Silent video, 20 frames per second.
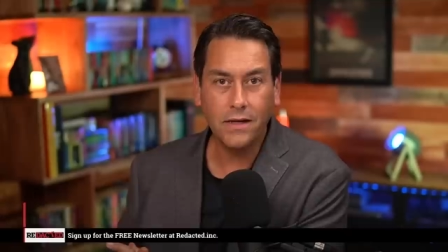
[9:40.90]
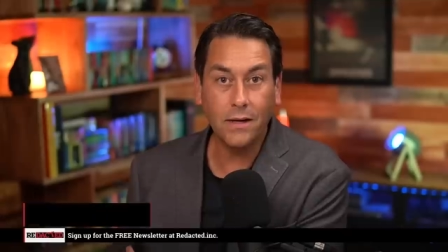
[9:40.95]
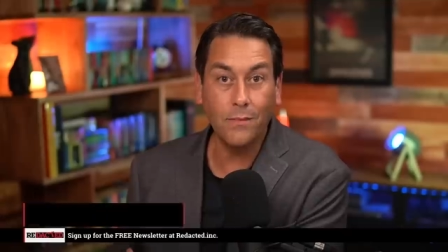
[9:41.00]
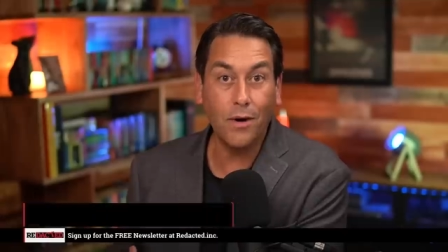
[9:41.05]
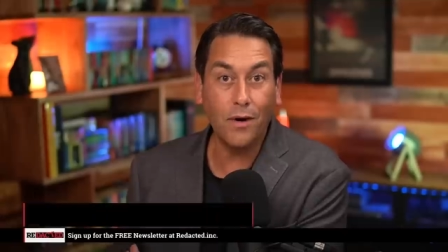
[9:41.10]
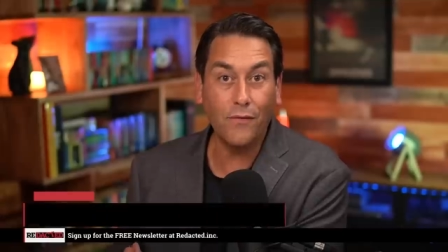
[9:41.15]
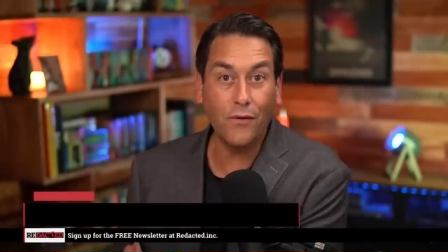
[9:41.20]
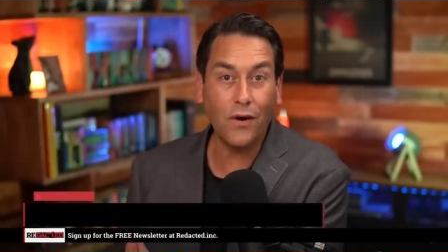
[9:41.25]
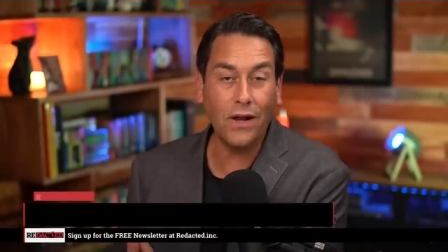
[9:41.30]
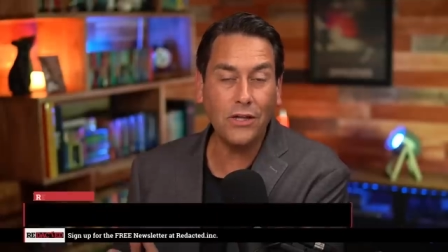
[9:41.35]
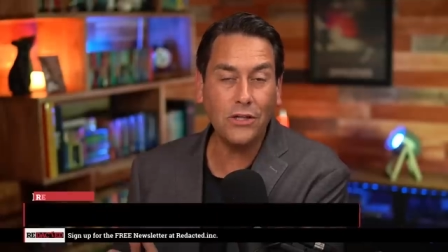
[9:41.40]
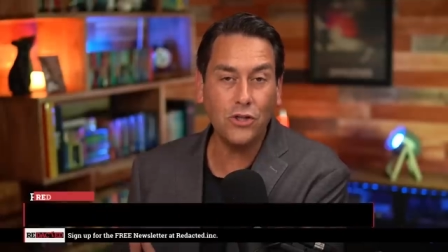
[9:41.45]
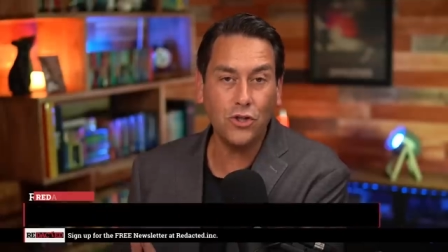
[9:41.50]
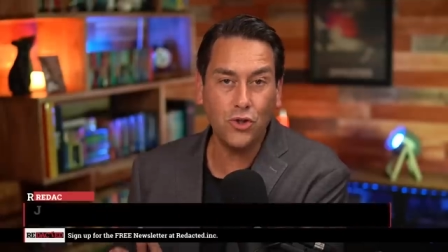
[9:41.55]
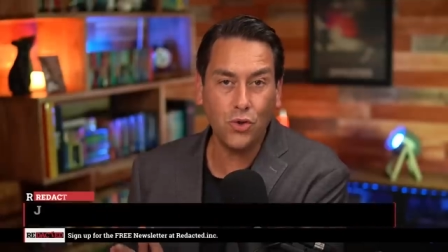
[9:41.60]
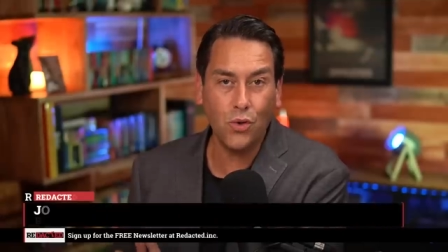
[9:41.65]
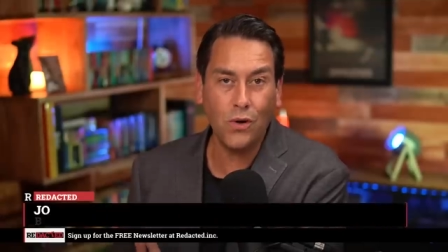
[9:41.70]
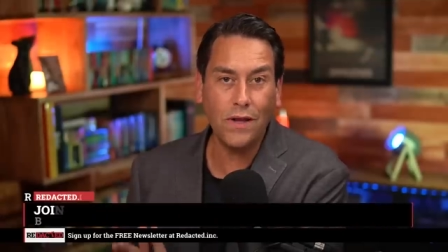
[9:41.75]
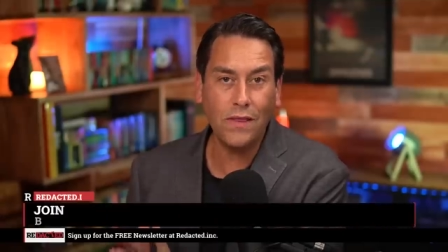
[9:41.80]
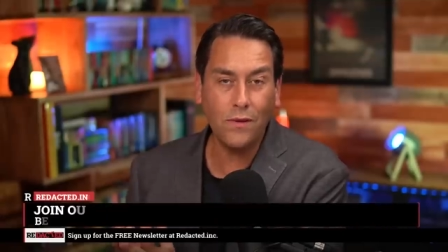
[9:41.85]
Come over and
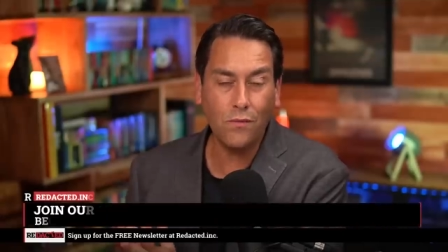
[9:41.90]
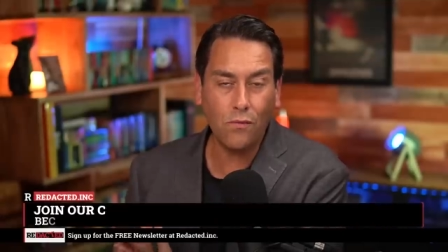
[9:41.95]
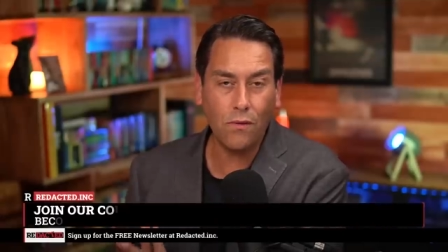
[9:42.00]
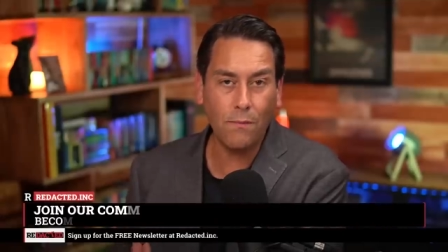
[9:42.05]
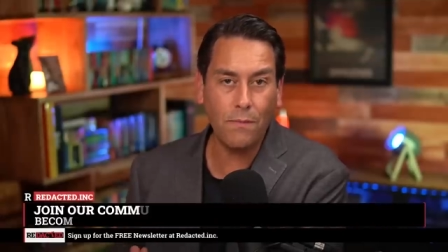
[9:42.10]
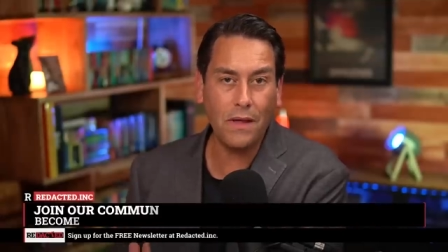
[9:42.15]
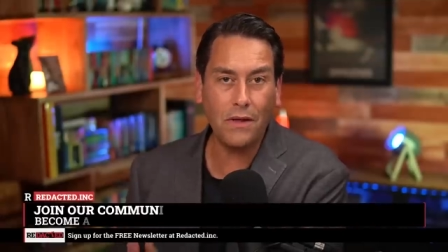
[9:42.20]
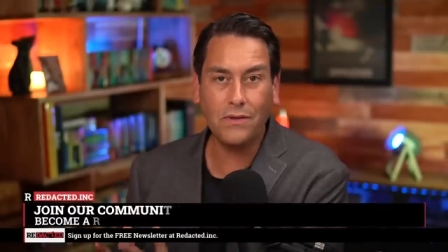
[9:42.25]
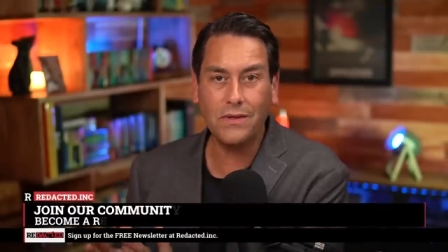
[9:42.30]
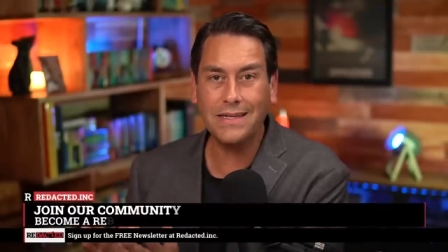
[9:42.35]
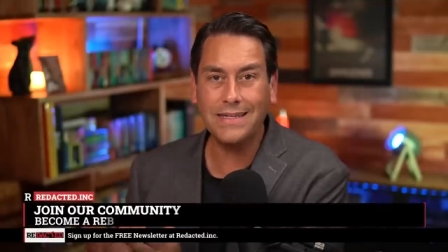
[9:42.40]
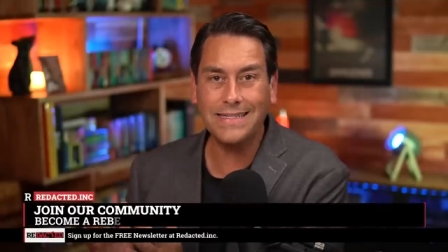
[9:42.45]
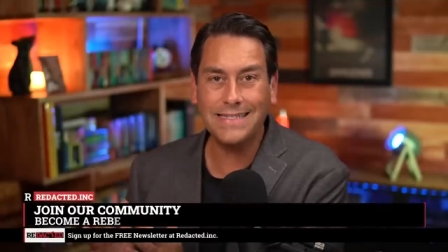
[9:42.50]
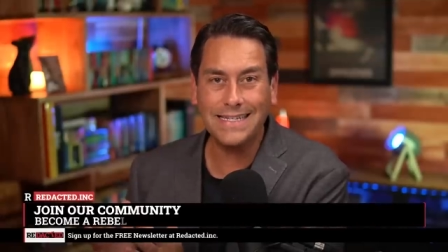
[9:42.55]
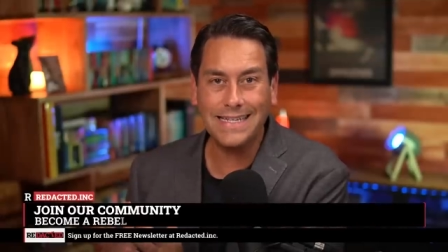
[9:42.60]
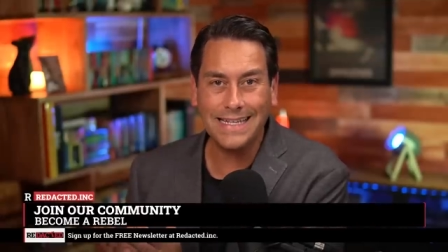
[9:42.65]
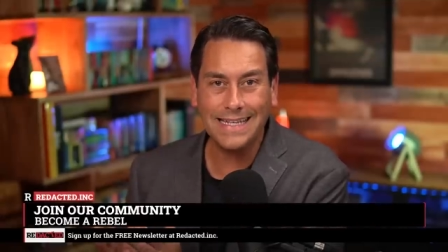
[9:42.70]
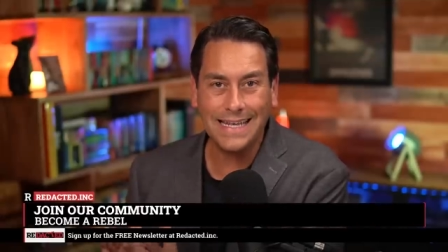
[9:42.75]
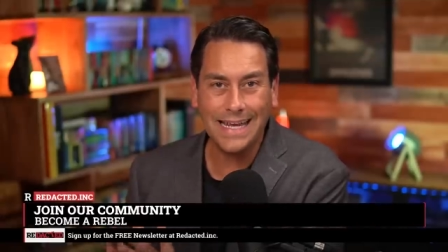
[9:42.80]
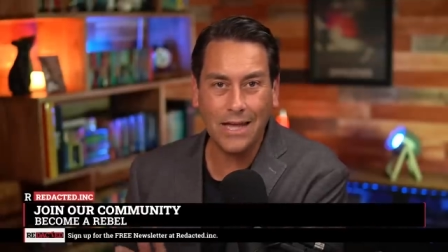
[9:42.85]
join the rebellion
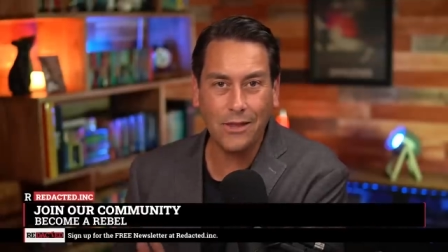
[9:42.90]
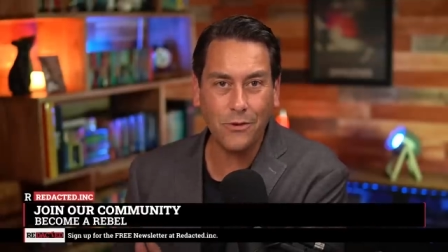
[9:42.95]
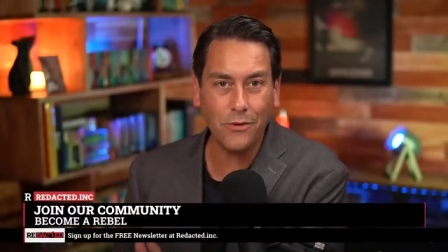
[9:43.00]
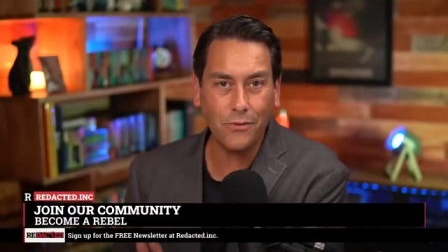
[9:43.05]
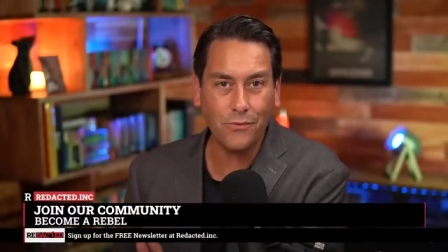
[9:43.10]
together